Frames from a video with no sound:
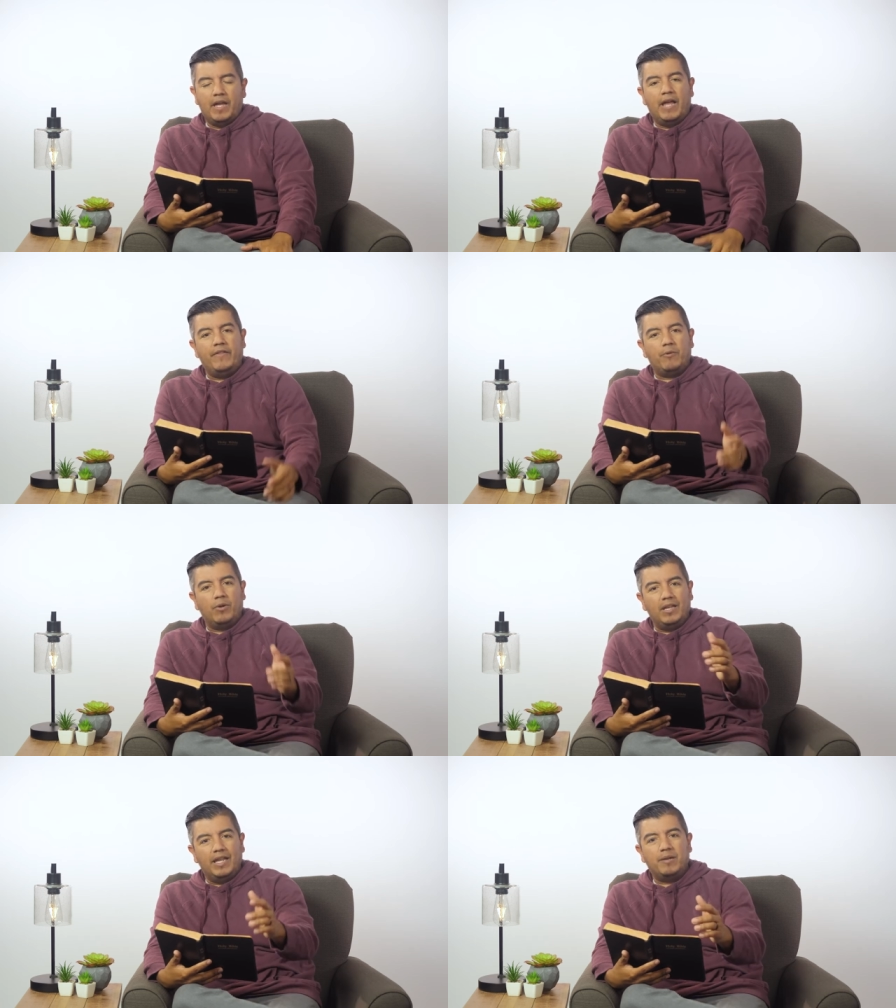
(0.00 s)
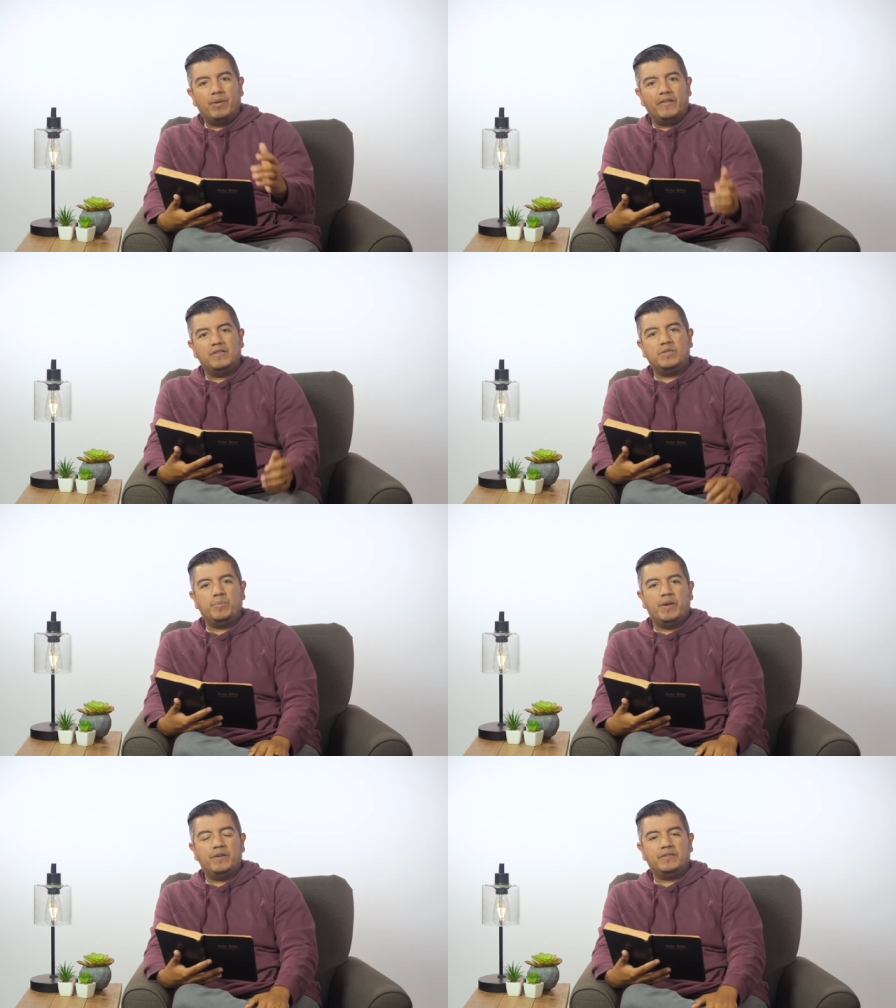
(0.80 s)
and they were led by the
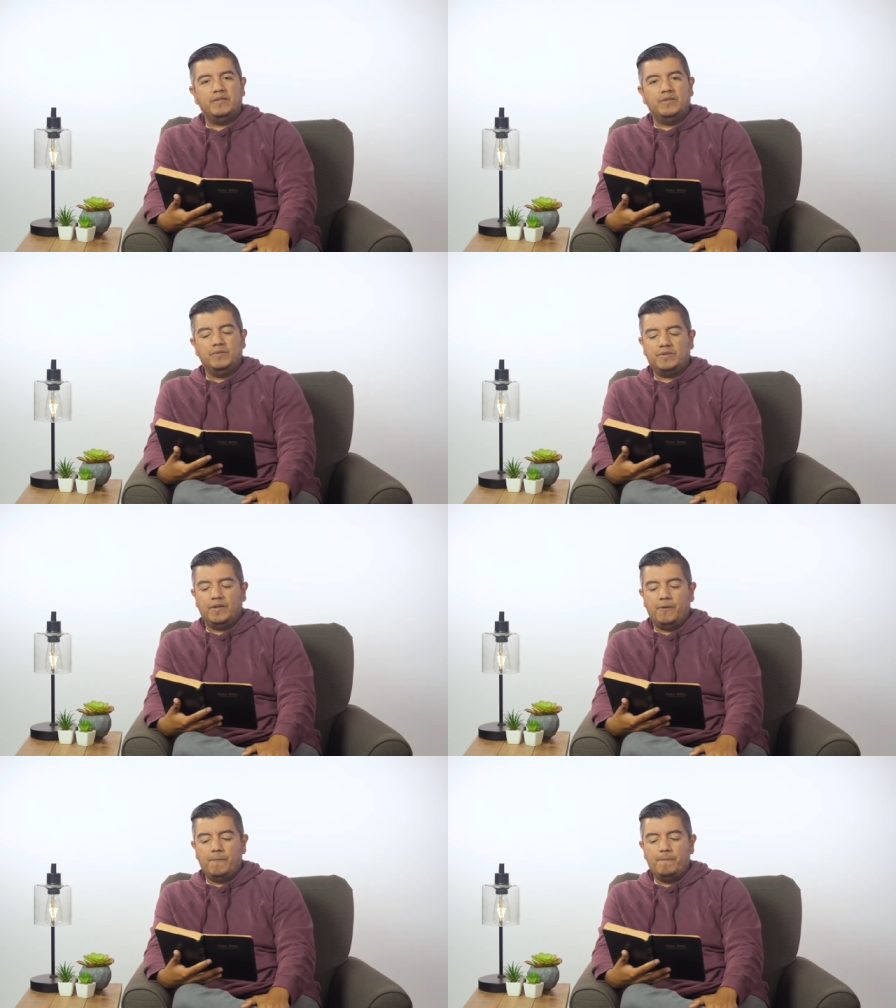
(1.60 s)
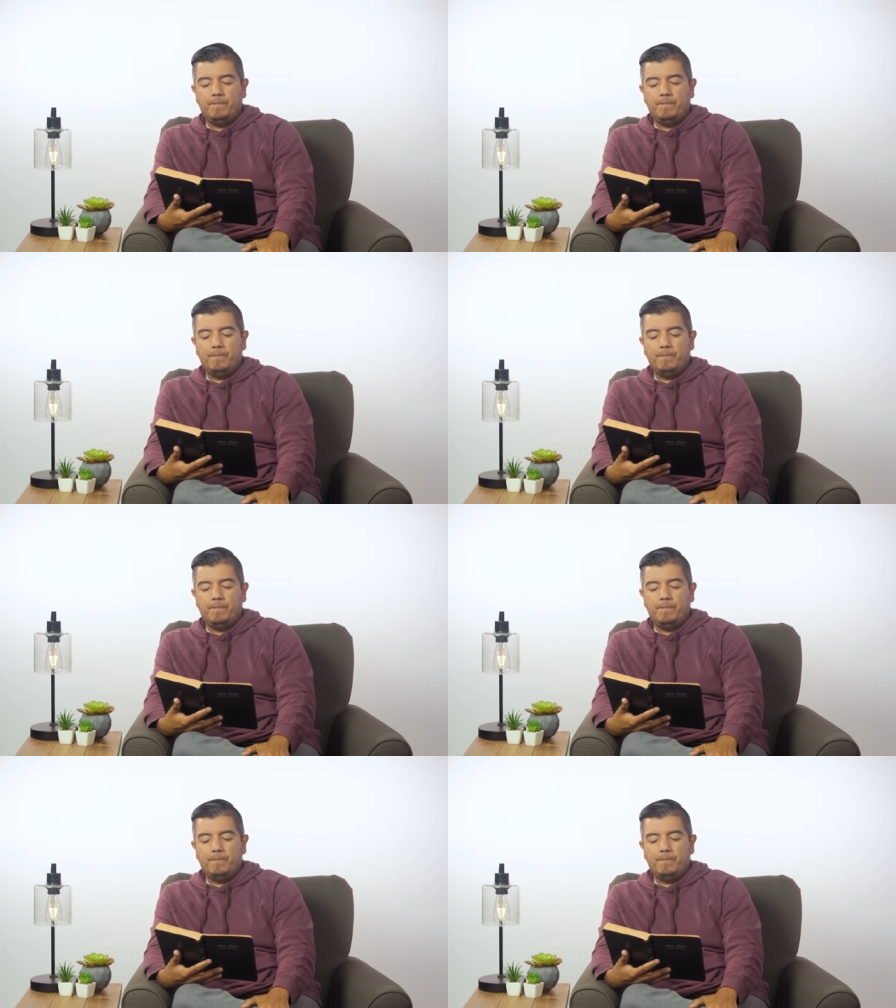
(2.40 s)
Spirit to do so.